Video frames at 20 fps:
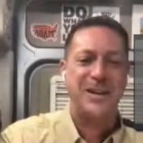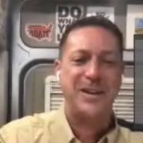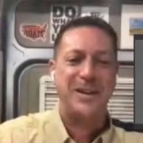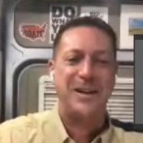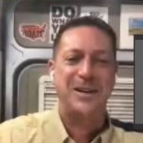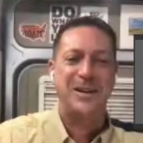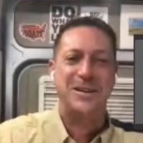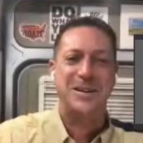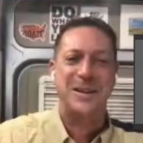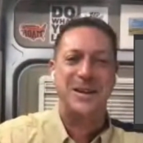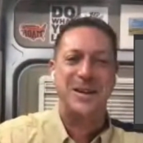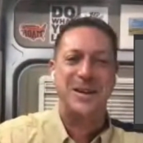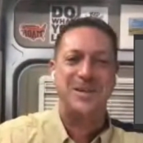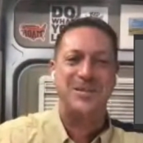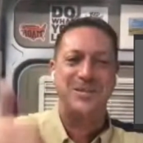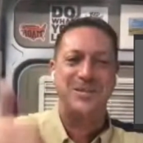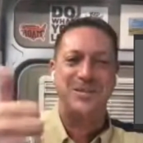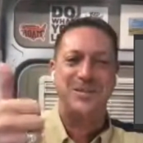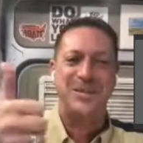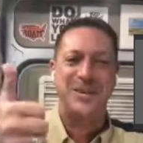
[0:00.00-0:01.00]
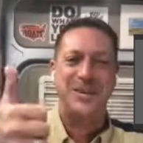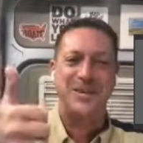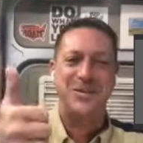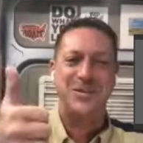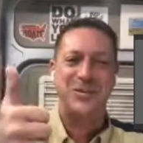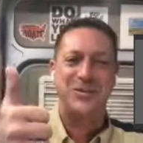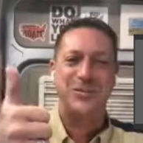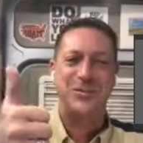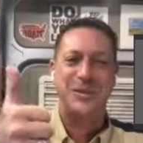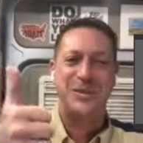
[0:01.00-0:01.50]
getting anything out tonight, I
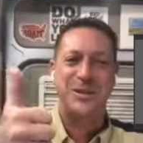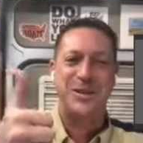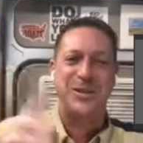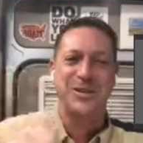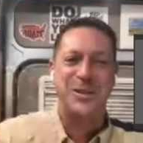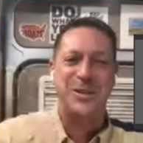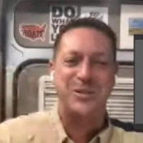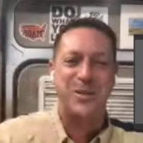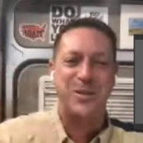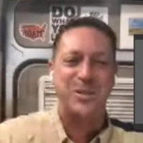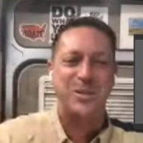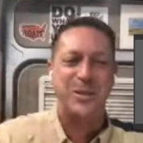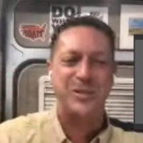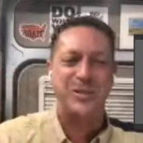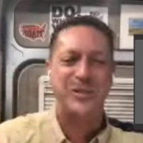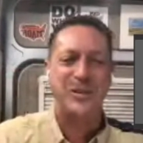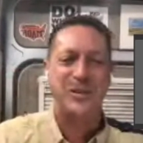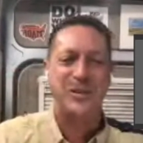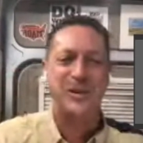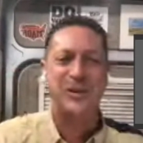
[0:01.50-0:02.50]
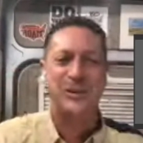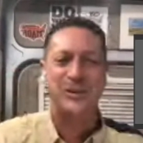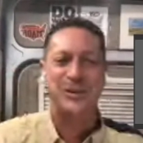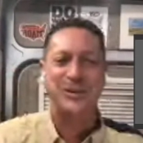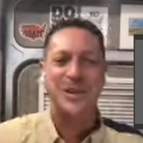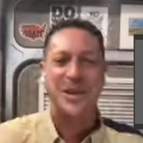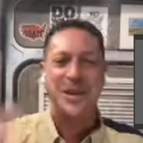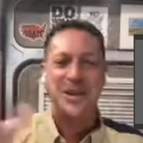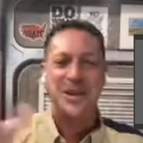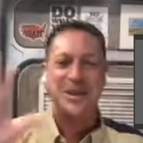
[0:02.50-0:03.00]
sure appreciate a thumb up. I feel a
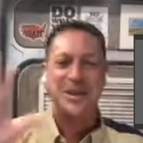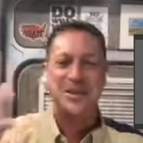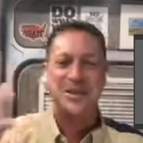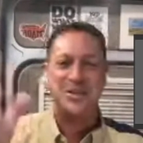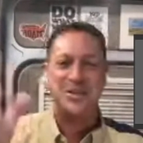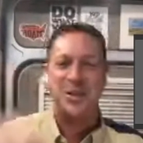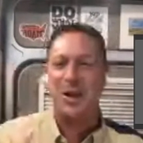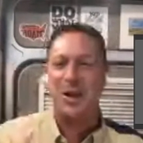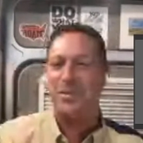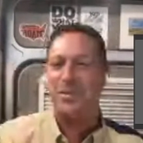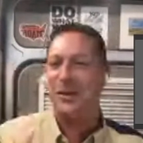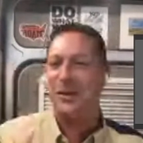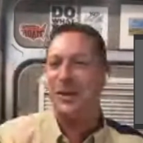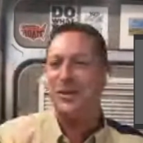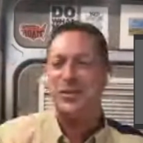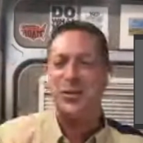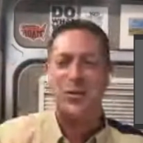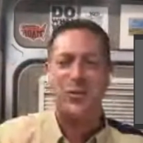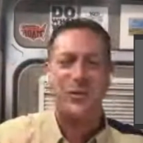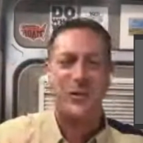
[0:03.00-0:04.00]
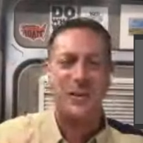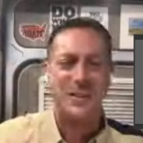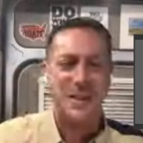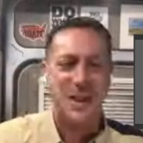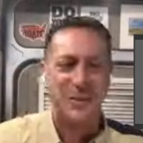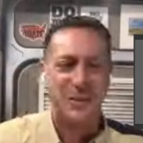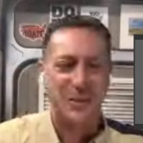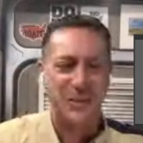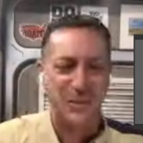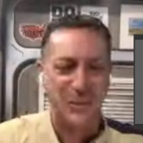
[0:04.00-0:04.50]
little discombobulated. Hopefully
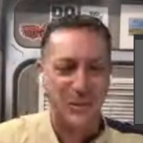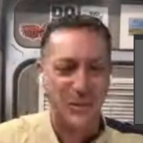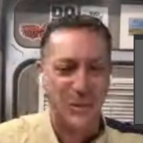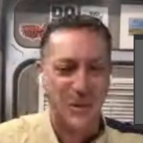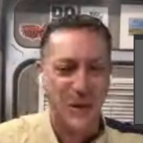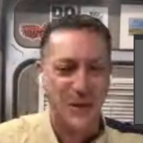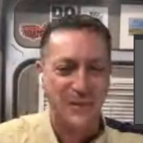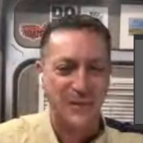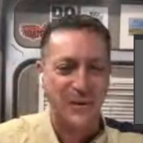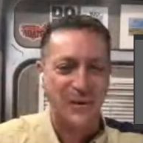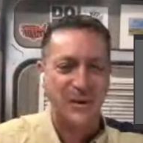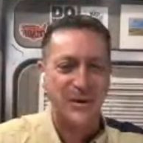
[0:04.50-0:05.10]
it's coming through okay